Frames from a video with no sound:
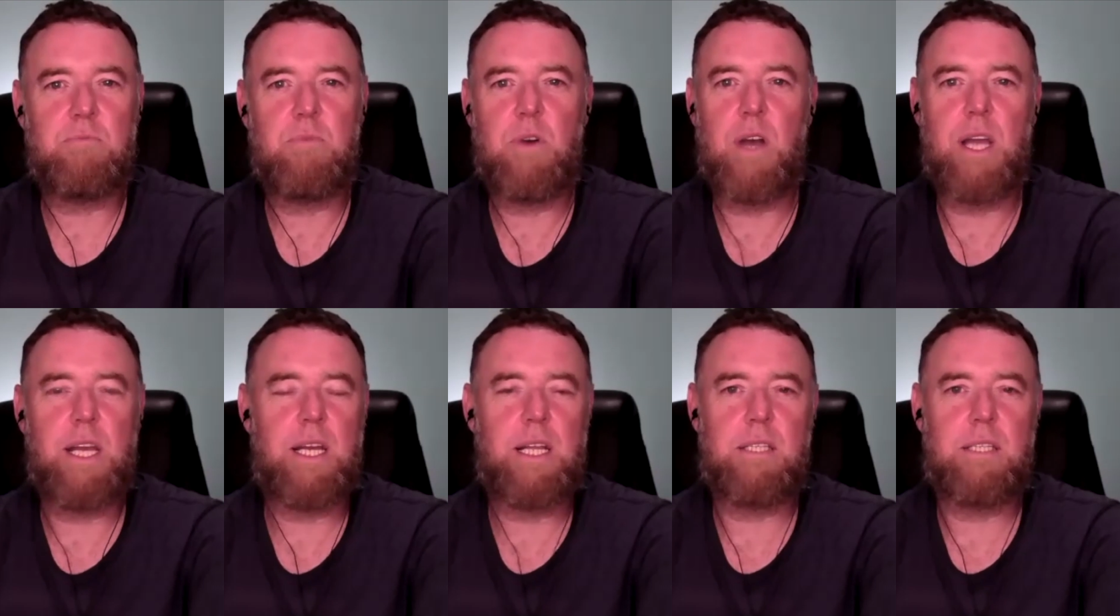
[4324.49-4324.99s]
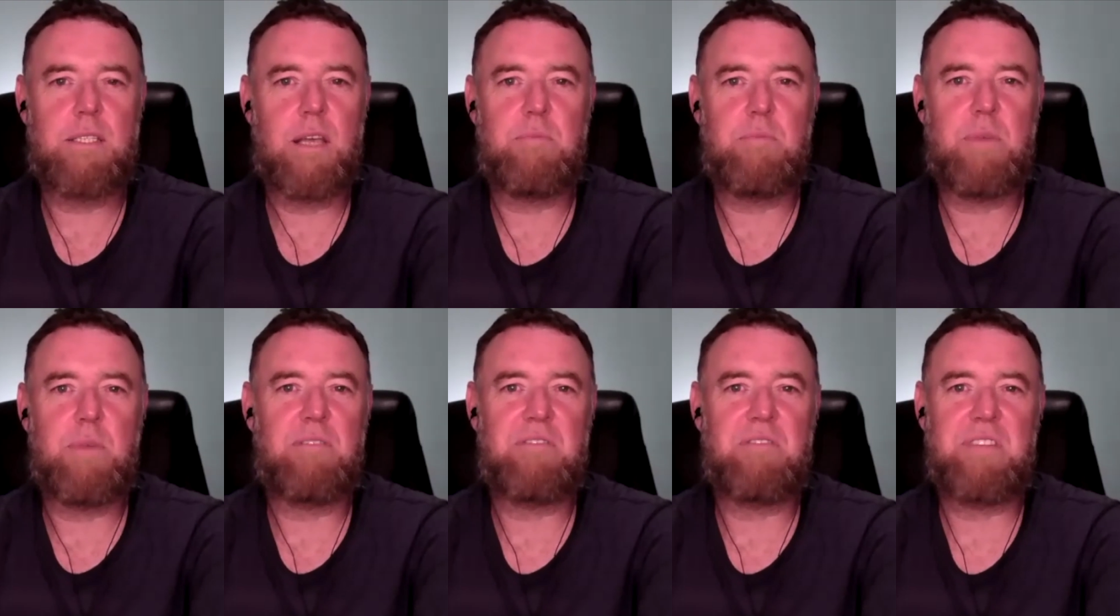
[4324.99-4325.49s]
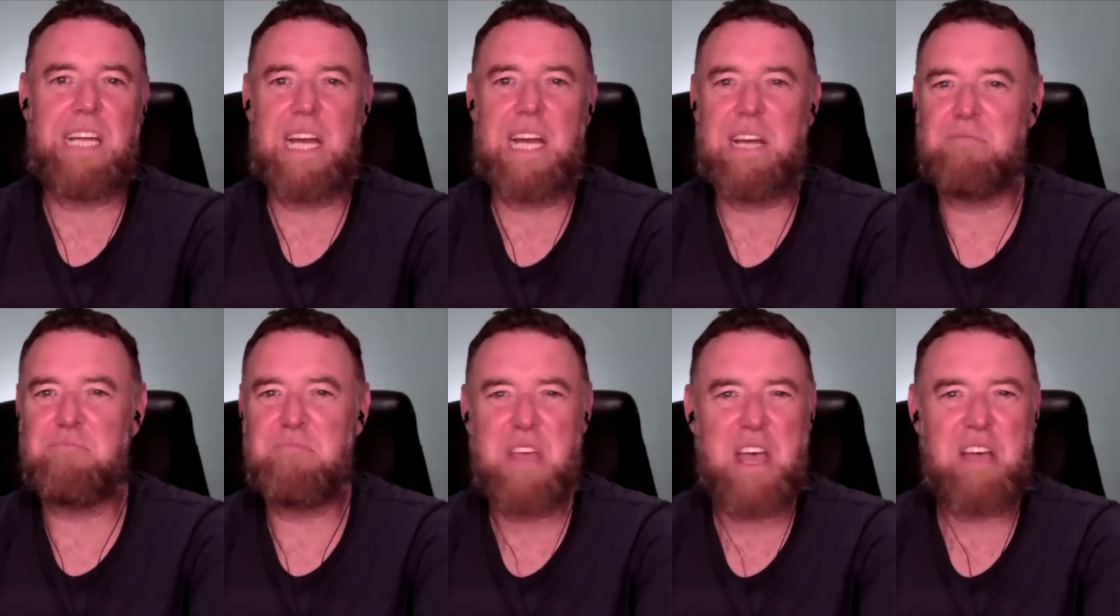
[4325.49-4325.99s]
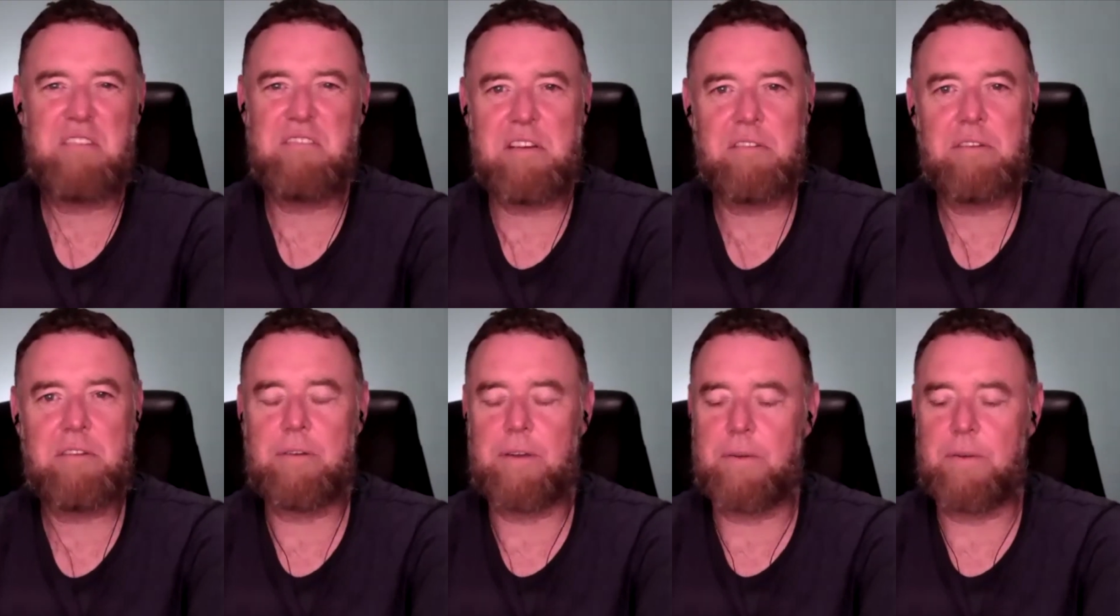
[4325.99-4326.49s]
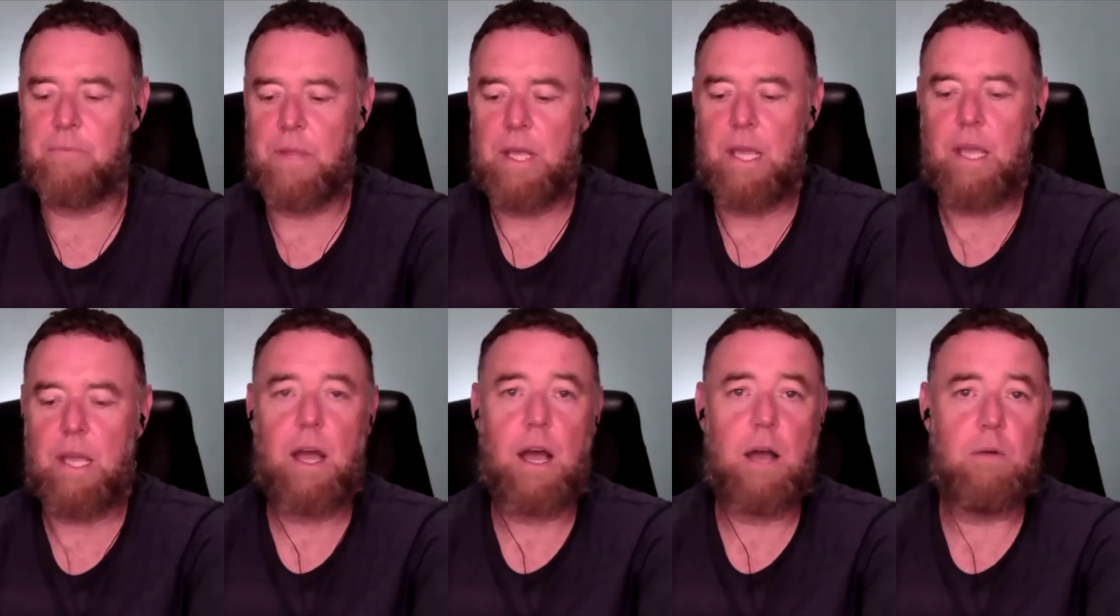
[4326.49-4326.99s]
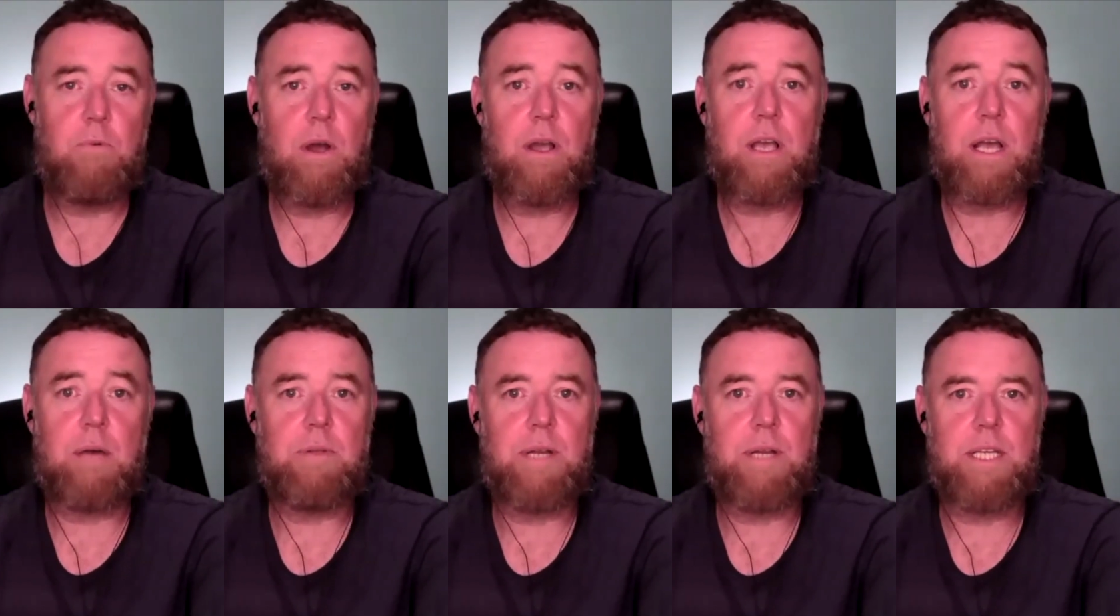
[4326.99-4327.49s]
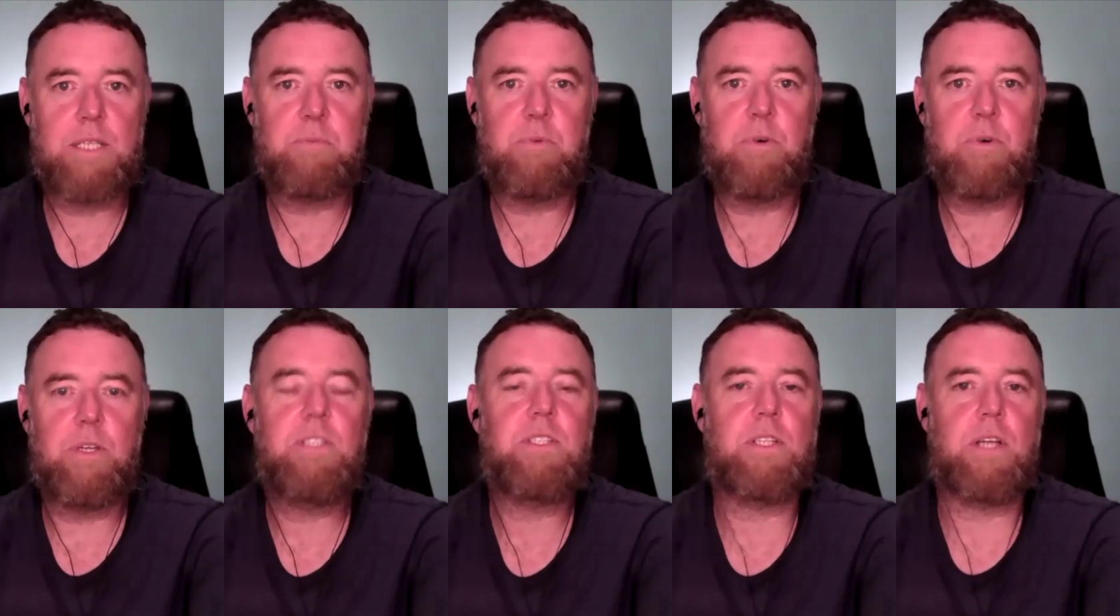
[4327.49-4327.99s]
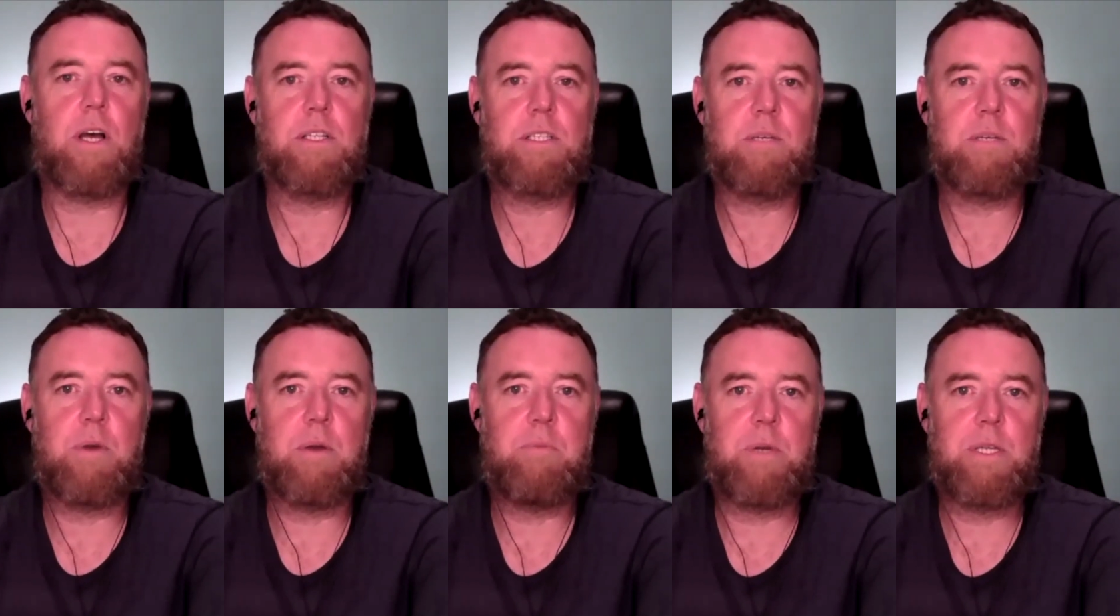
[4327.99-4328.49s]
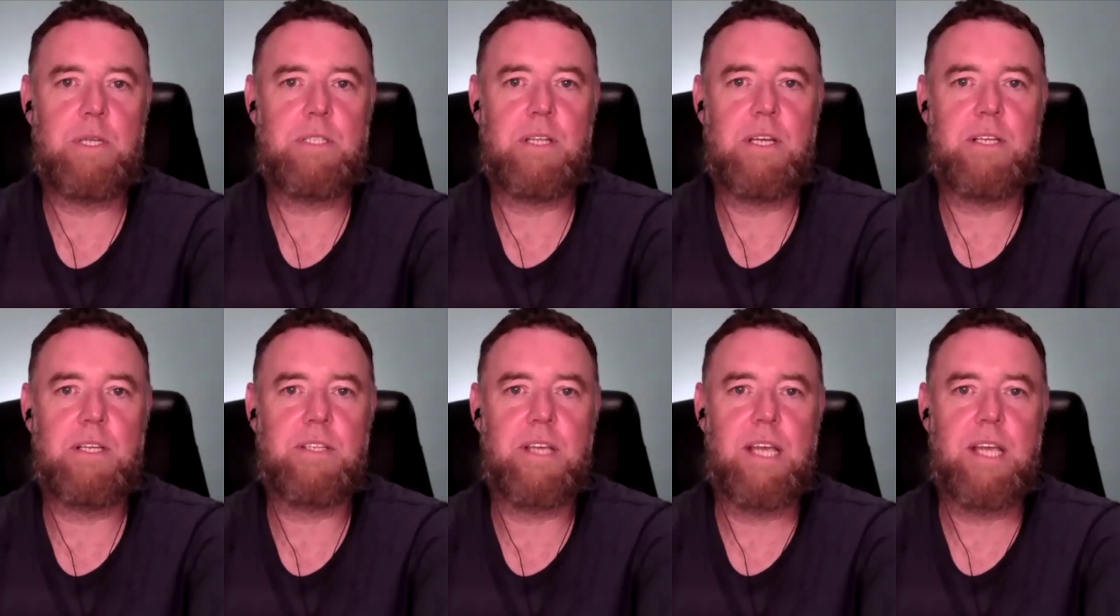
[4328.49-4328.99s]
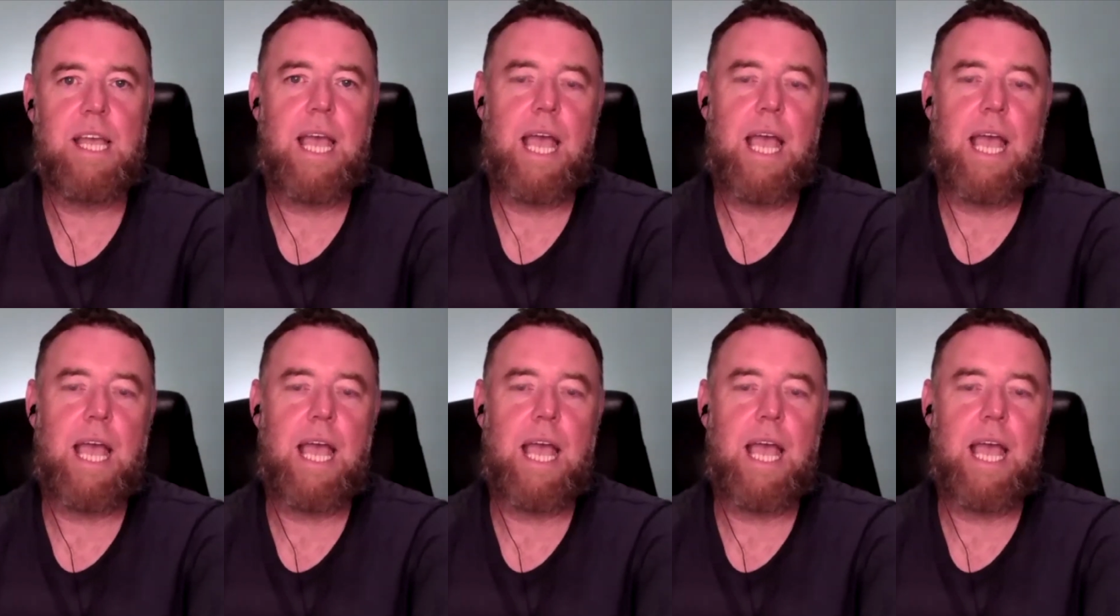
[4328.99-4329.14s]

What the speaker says: and why did he set me up for that. I woke up the next morning, started my business,